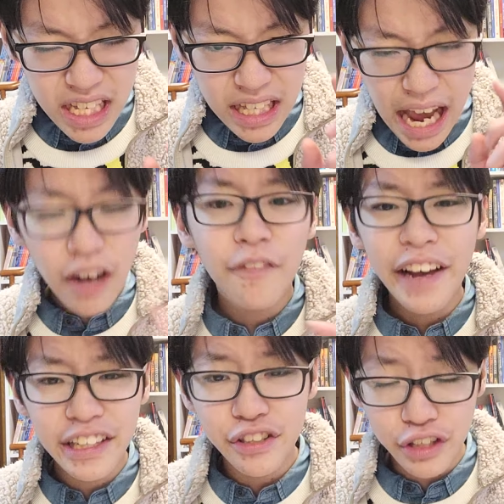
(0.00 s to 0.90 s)
how
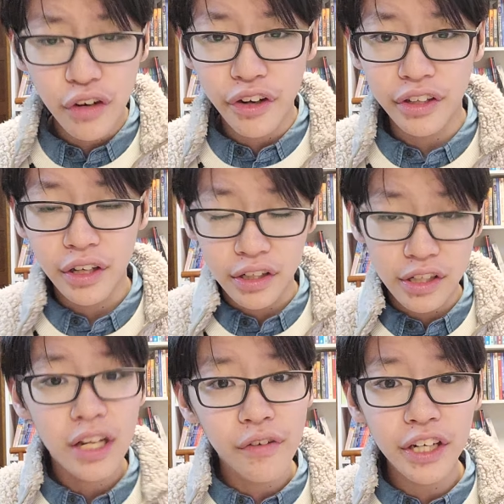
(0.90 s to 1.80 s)
fast you're going.
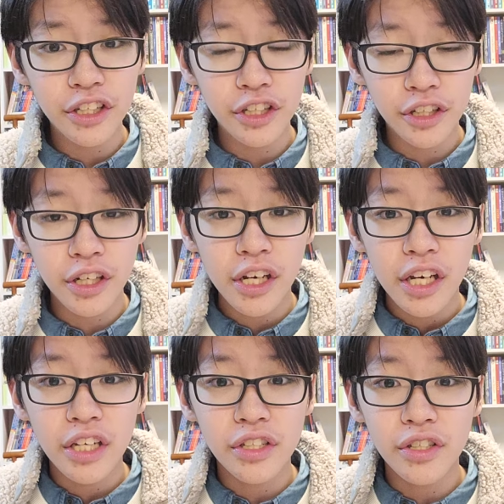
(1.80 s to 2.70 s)
Acceleration
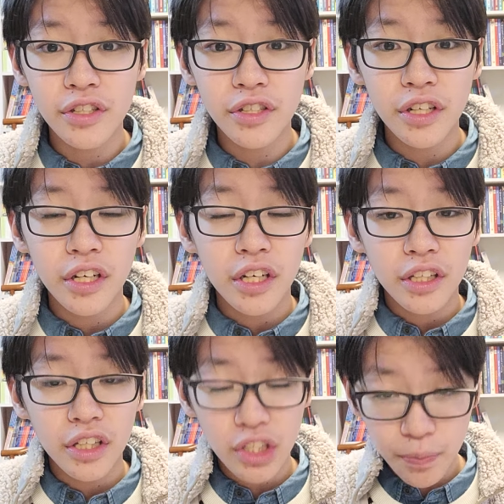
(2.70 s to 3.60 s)
is
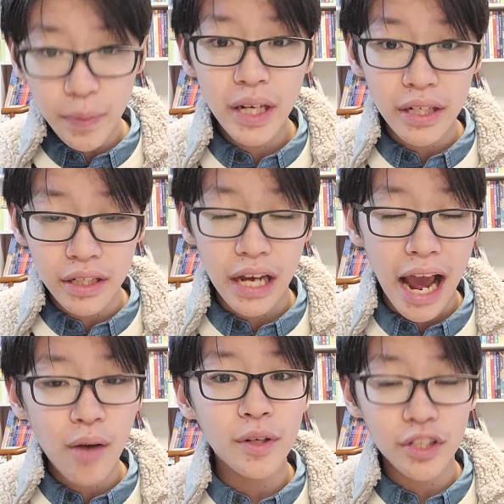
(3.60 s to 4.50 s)
the speed,
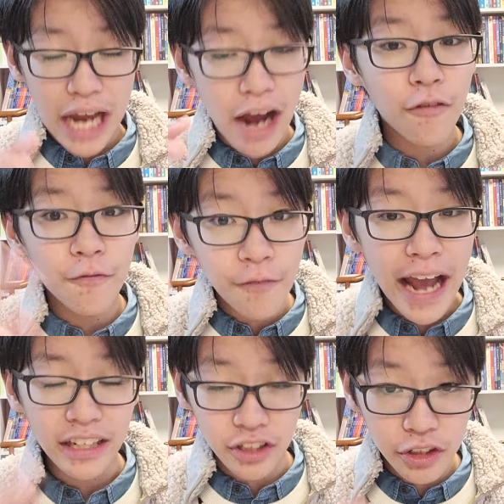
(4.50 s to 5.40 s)
how
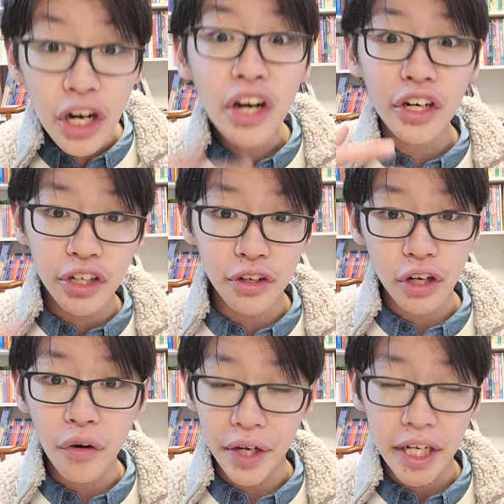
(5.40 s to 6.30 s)
faster you're
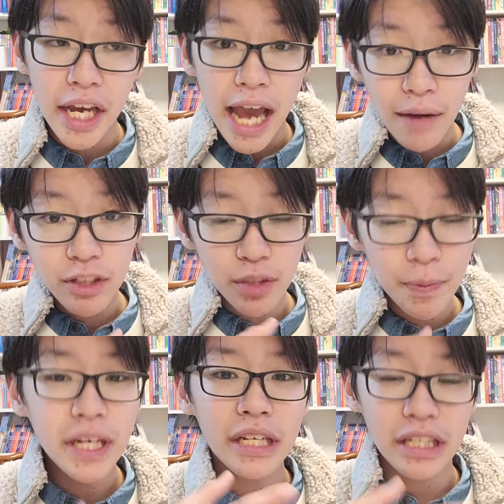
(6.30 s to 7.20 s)
going, how much
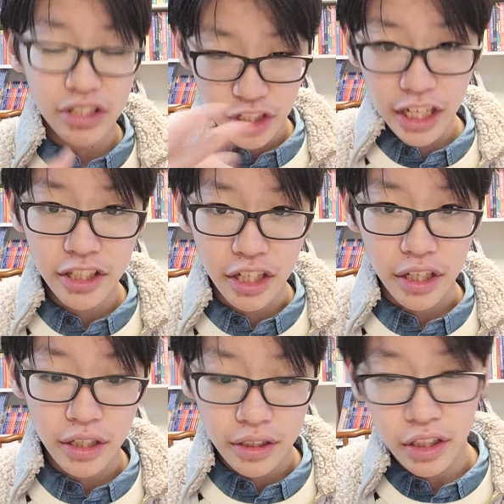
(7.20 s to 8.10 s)
speed is
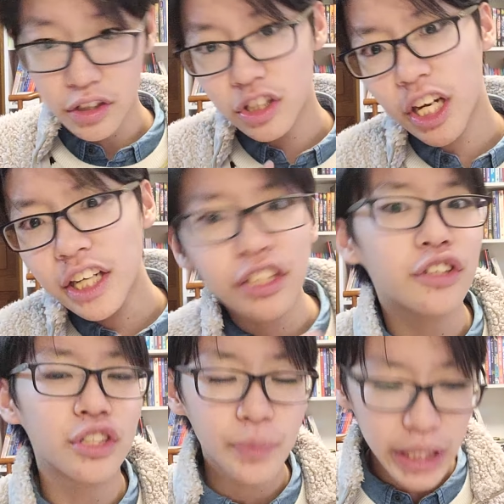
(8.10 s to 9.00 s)
changing, the change in
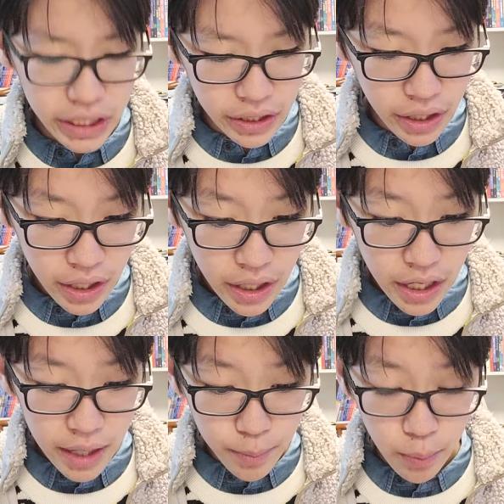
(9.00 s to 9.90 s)
your speed.
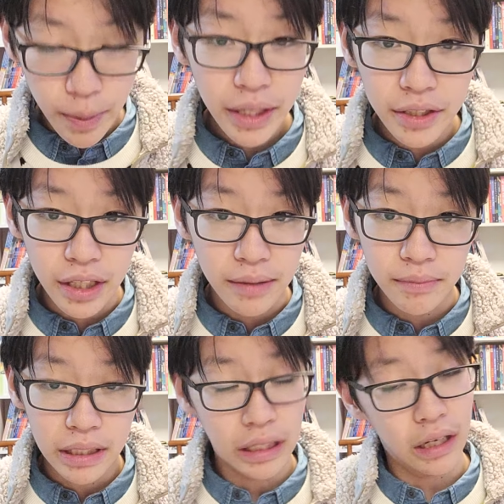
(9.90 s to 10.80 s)
And
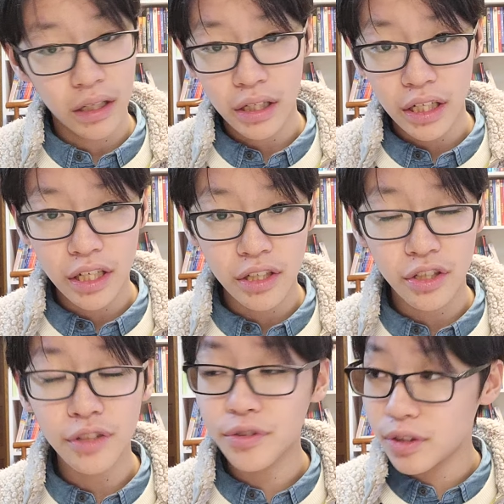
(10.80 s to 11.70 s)
momentum is